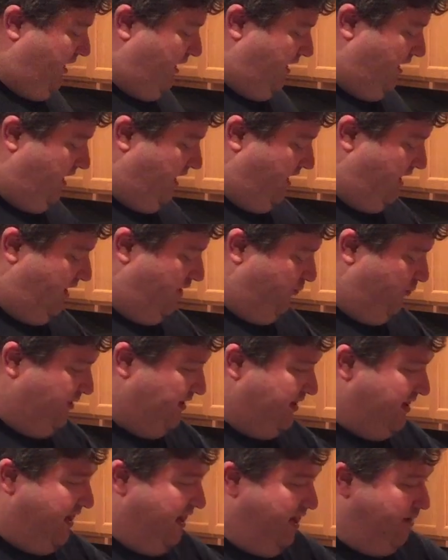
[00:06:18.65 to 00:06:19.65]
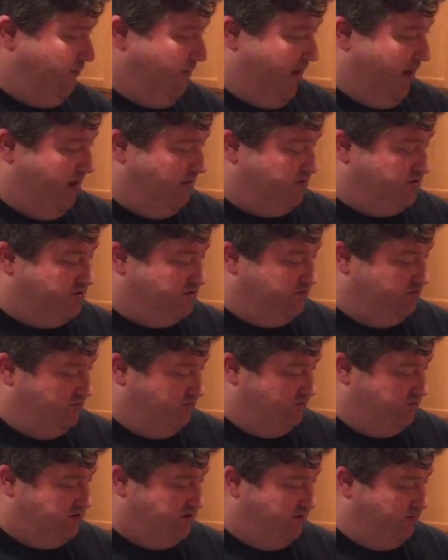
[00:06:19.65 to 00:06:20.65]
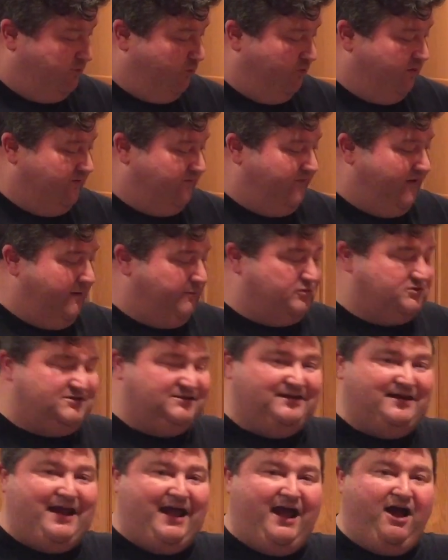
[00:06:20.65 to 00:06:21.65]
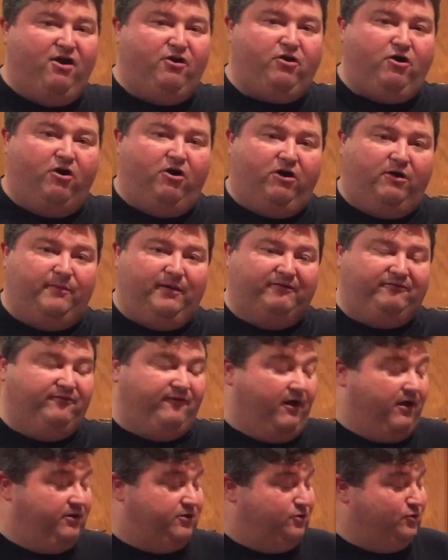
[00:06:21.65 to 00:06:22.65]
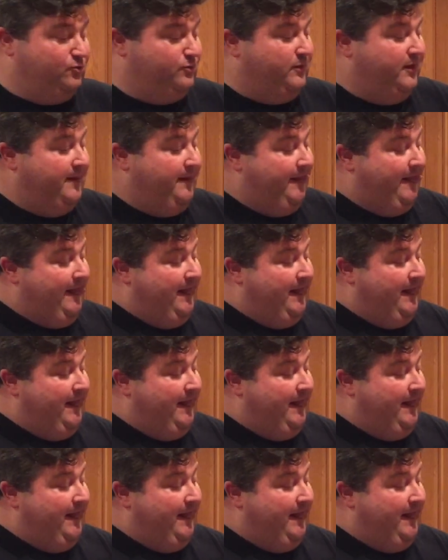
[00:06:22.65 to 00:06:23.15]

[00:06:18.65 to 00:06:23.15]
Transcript: We came out to 10.5% alcohol by volume.